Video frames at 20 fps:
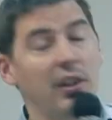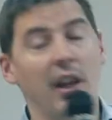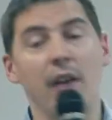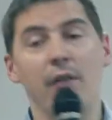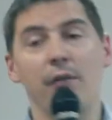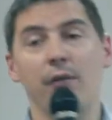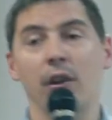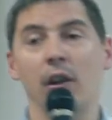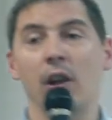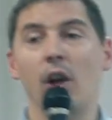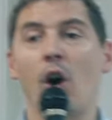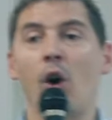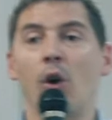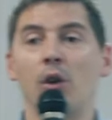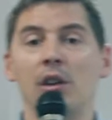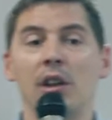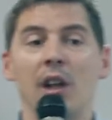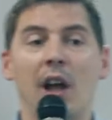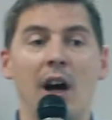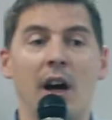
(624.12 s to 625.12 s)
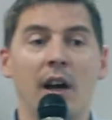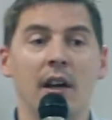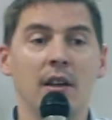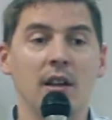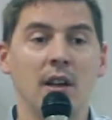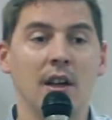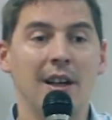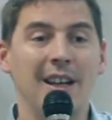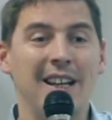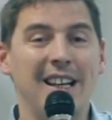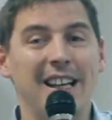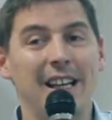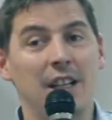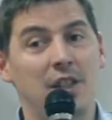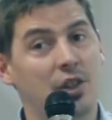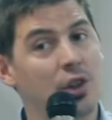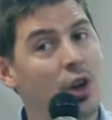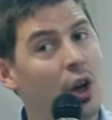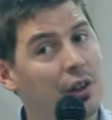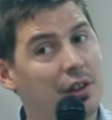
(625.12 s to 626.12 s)
TEFL online,
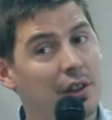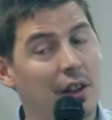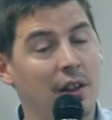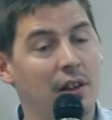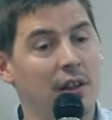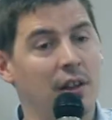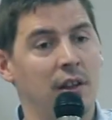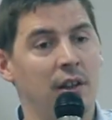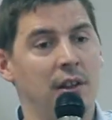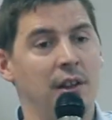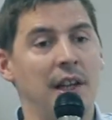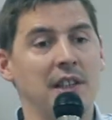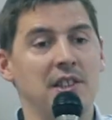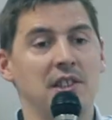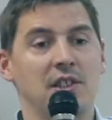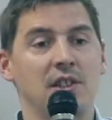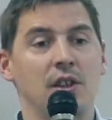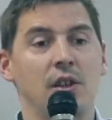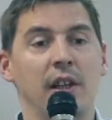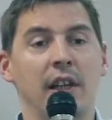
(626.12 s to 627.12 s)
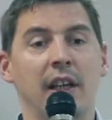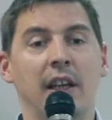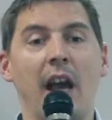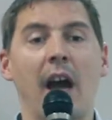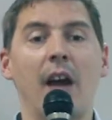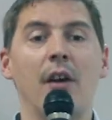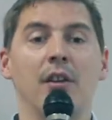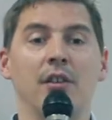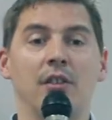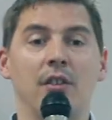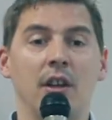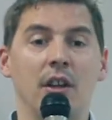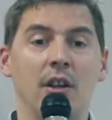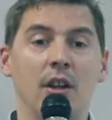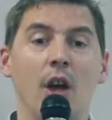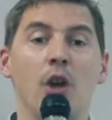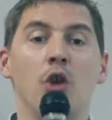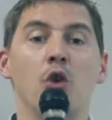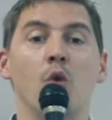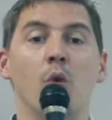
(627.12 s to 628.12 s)
it's not necessarily
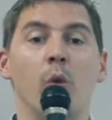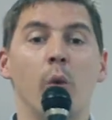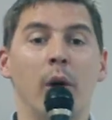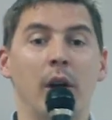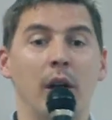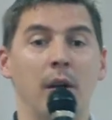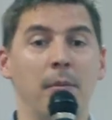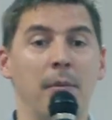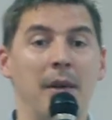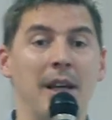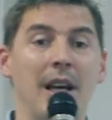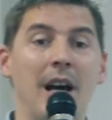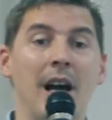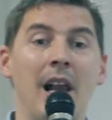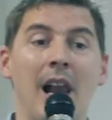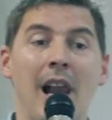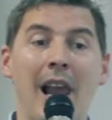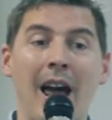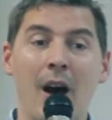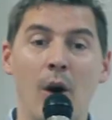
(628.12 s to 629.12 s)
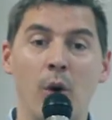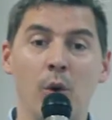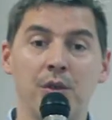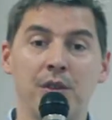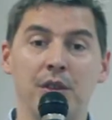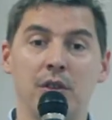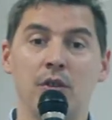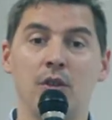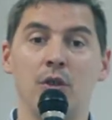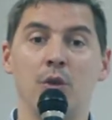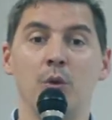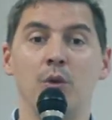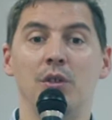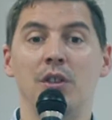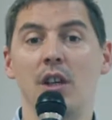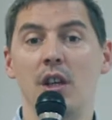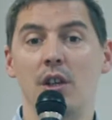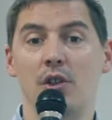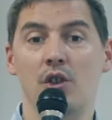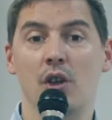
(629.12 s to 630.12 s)
guaranteed you will be allowed to
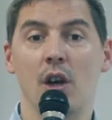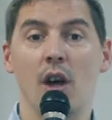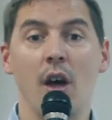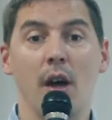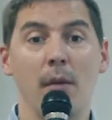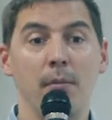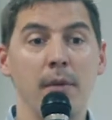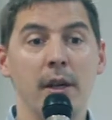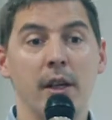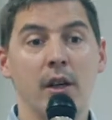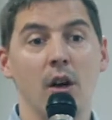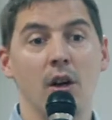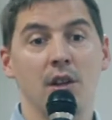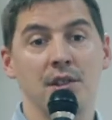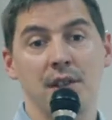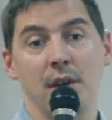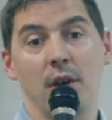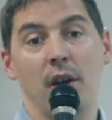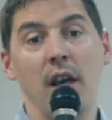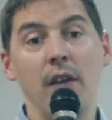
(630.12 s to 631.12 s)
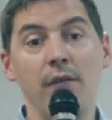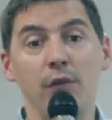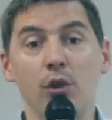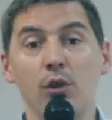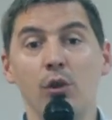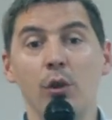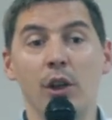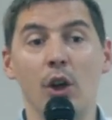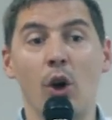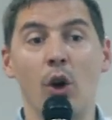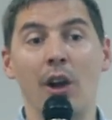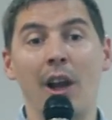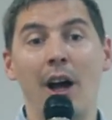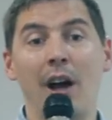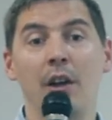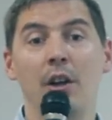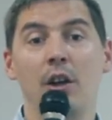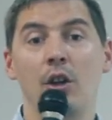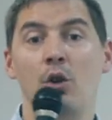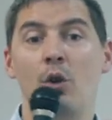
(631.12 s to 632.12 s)
teach, because if you do it
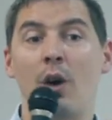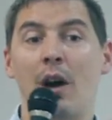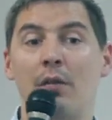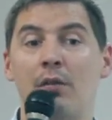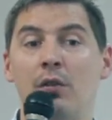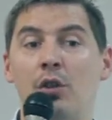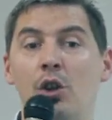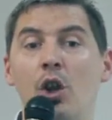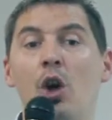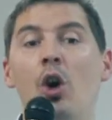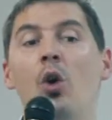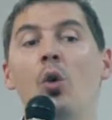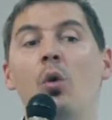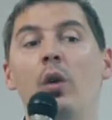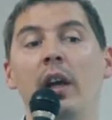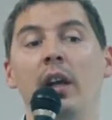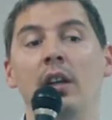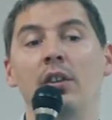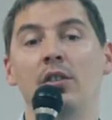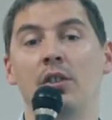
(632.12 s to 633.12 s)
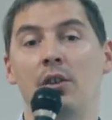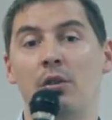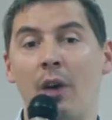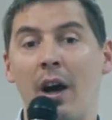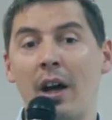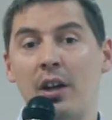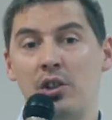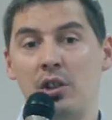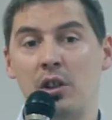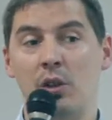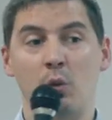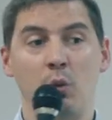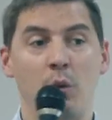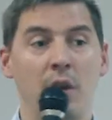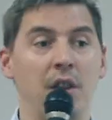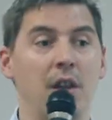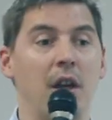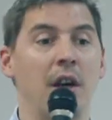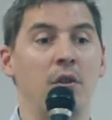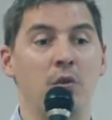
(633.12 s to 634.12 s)
online, you have no interaction
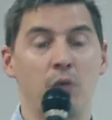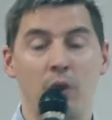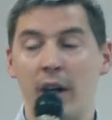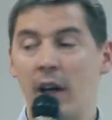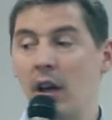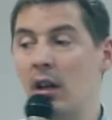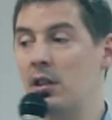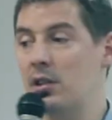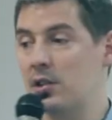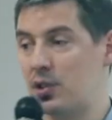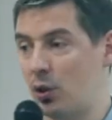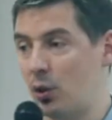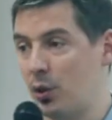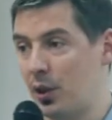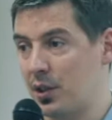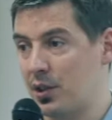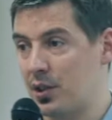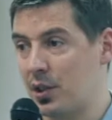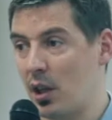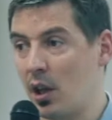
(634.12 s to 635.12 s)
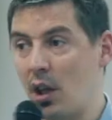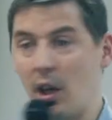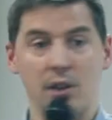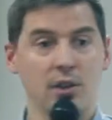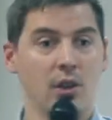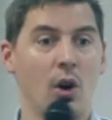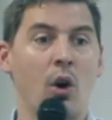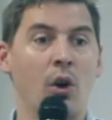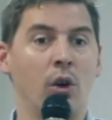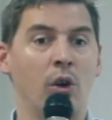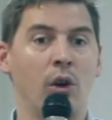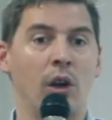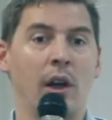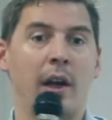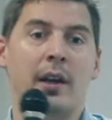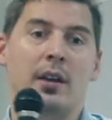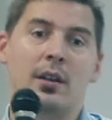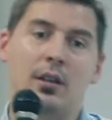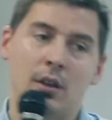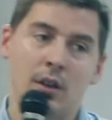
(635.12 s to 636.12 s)
with real students. It's all
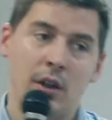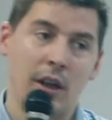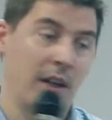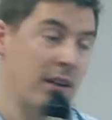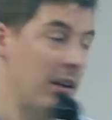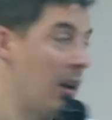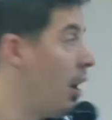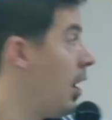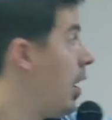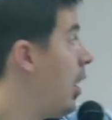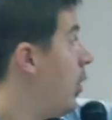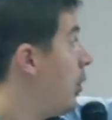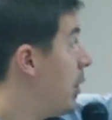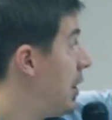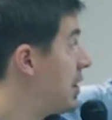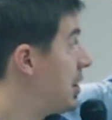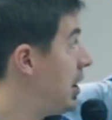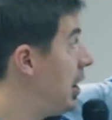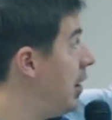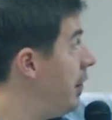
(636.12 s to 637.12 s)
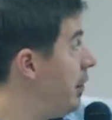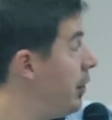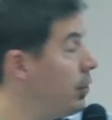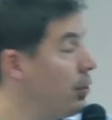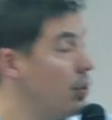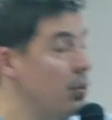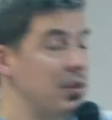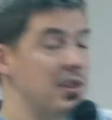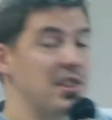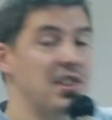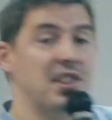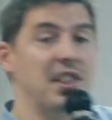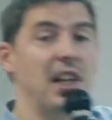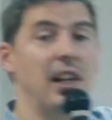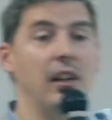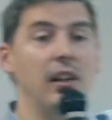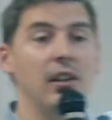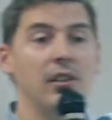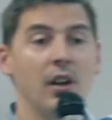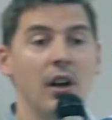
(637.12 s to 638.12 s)
online you get. Whereas if you do
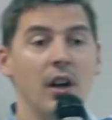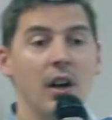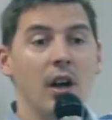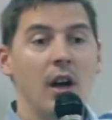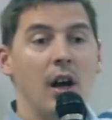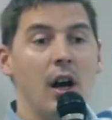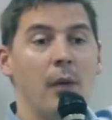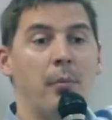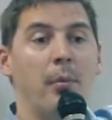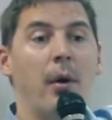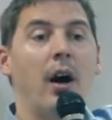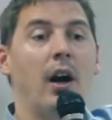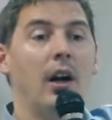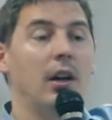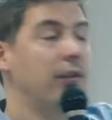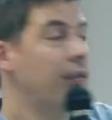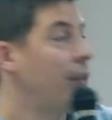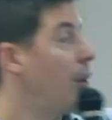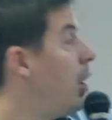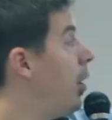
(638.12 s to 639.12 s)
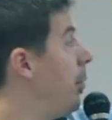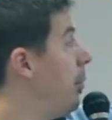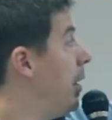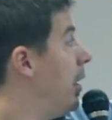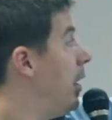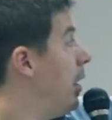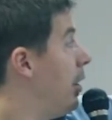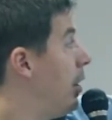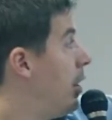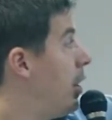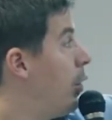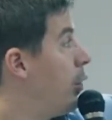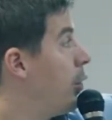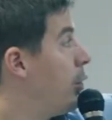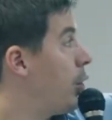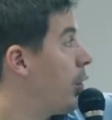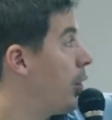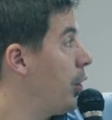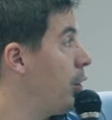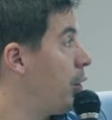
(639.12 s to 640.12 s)
CELT, apart from, you know,
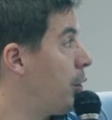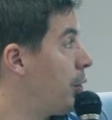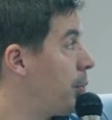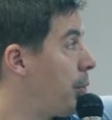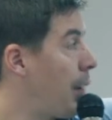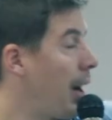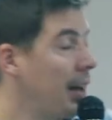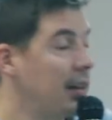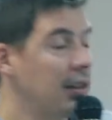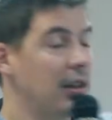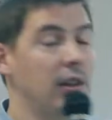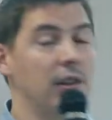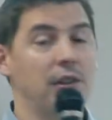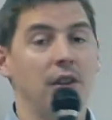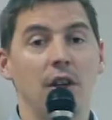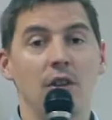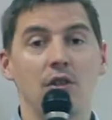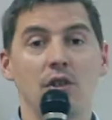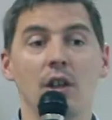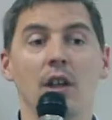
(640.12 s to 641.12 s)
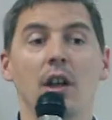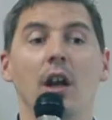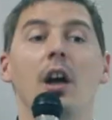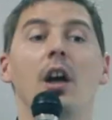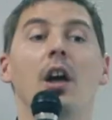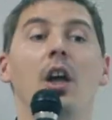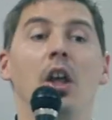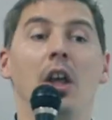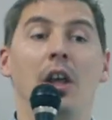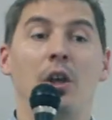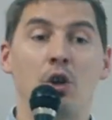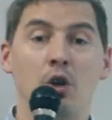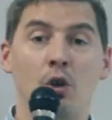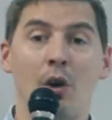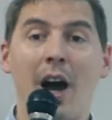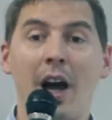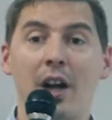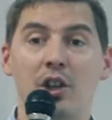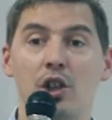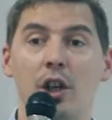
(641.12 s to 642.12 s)
your practical teaching,
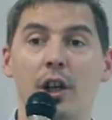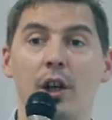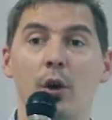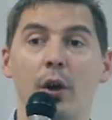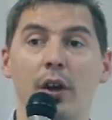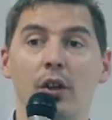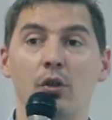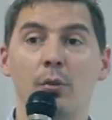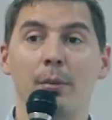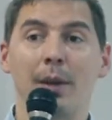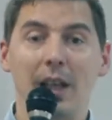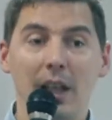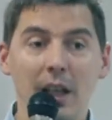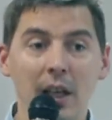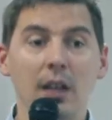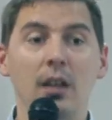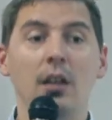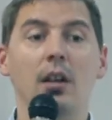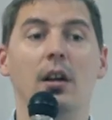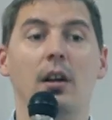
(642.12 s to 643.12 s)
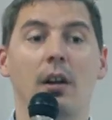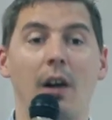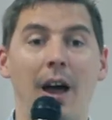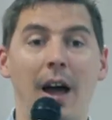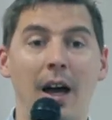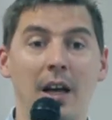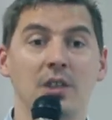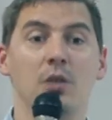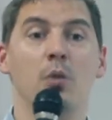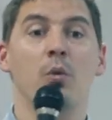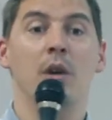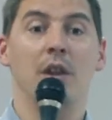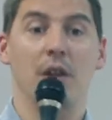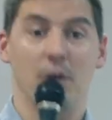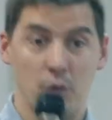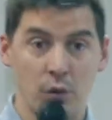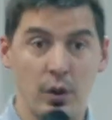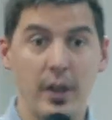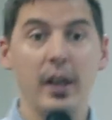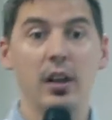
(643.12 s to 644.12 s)
you're actually going to be in class with
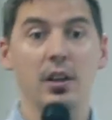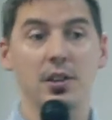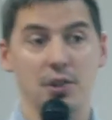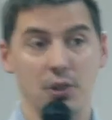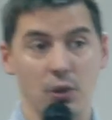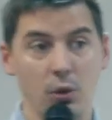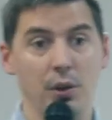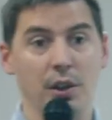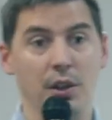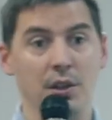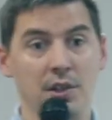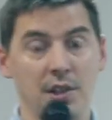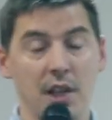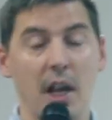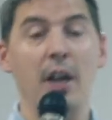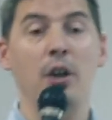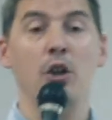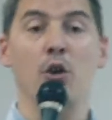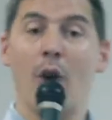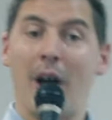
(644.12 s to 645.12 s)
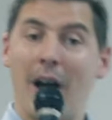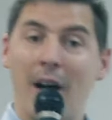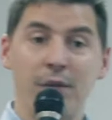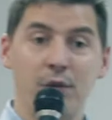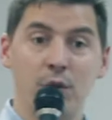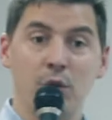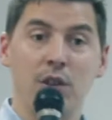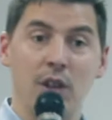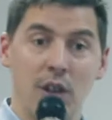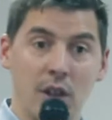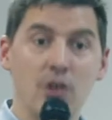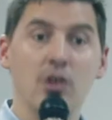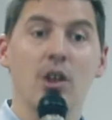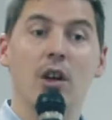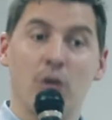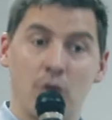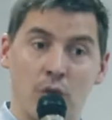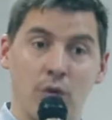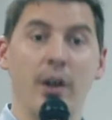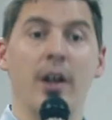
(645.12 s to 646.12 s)
real students and you have to teach
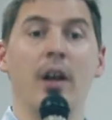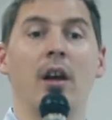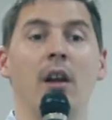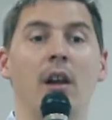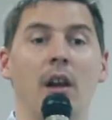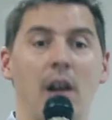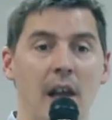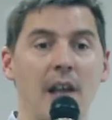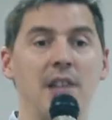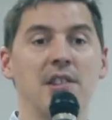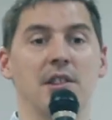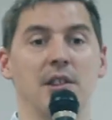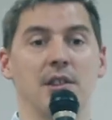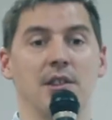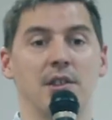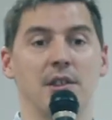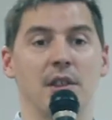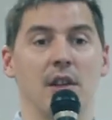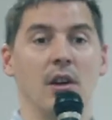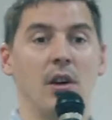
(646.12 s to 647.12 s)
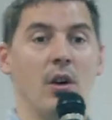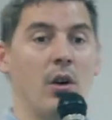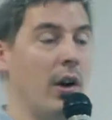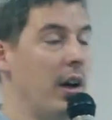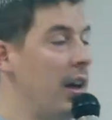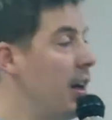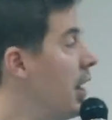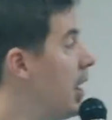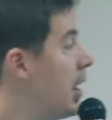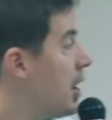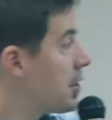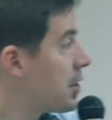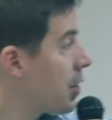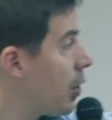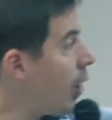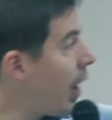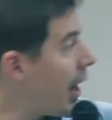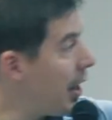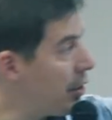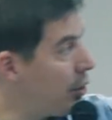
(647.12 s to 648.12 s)
real lessons, okay?
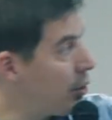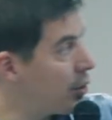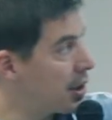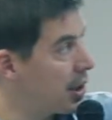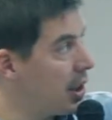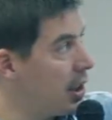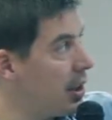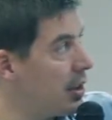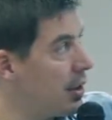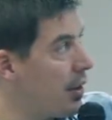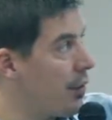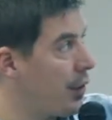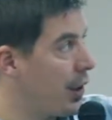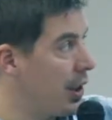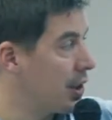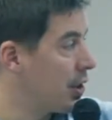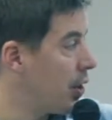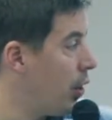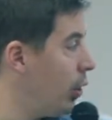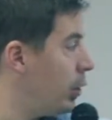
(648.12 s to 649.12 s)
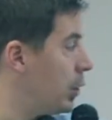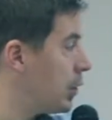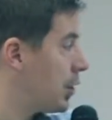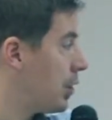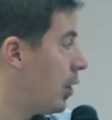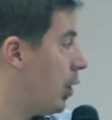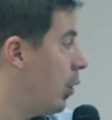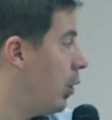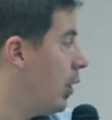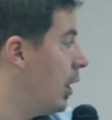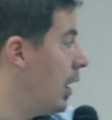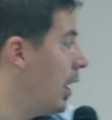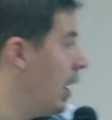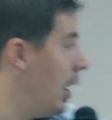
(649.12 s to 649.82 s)
So you see the difference. Also,